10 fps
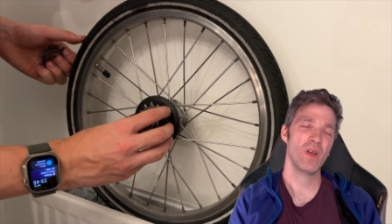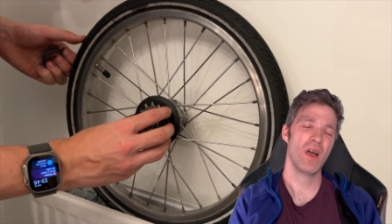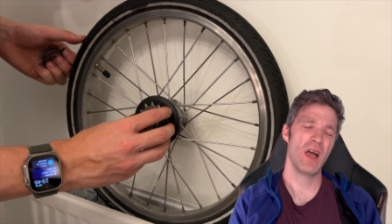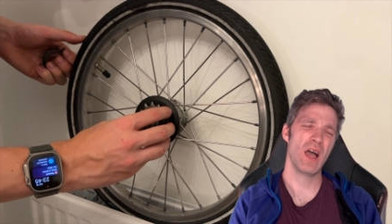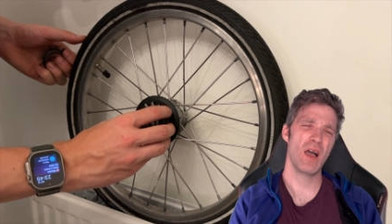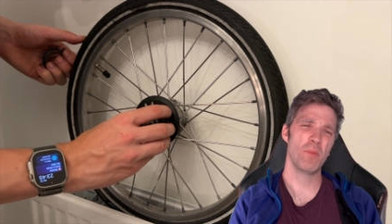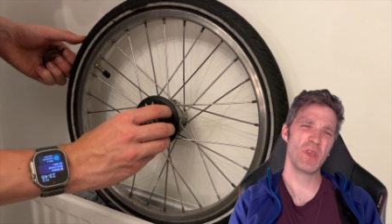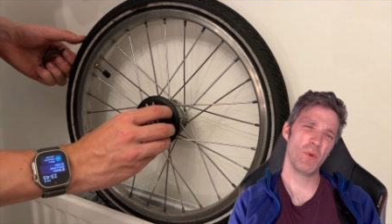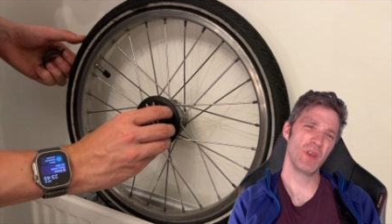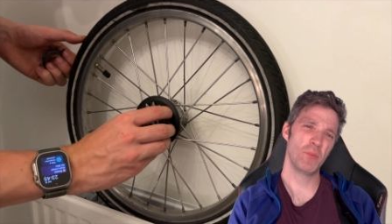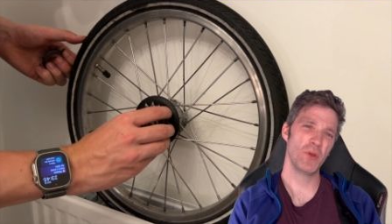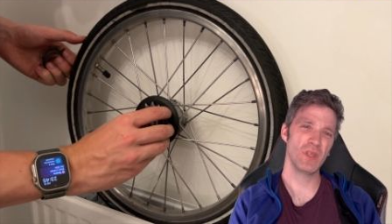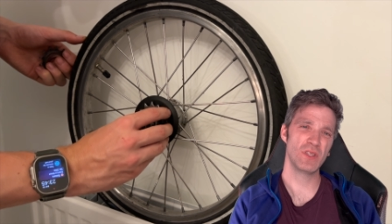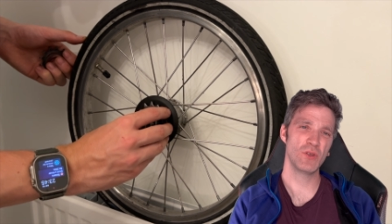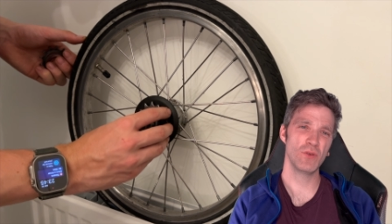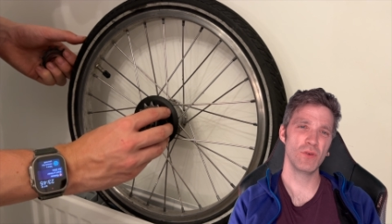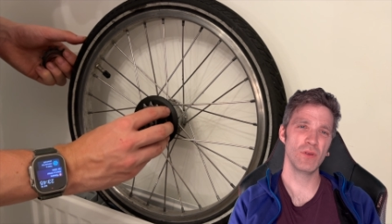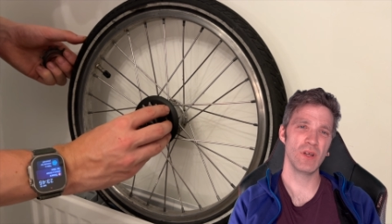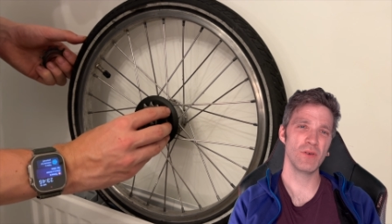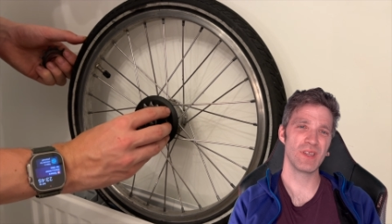but you want to put the two
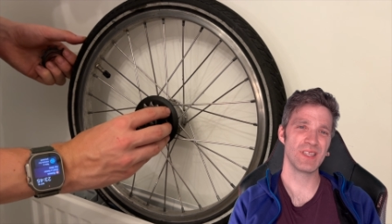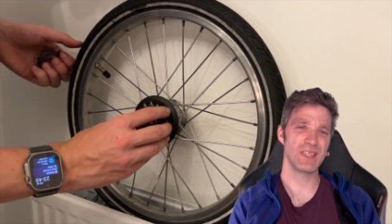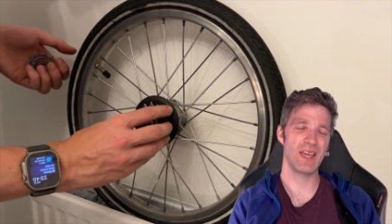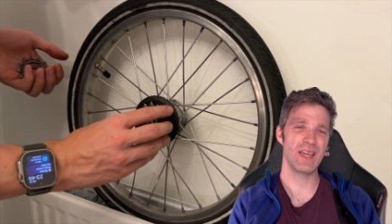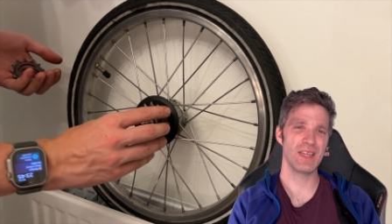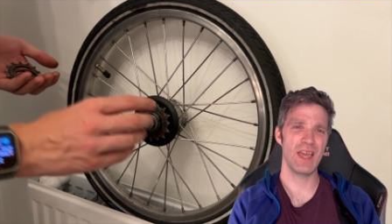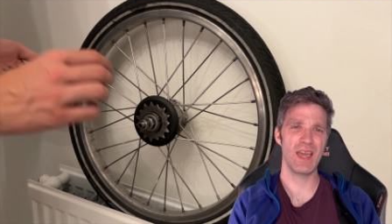little cassette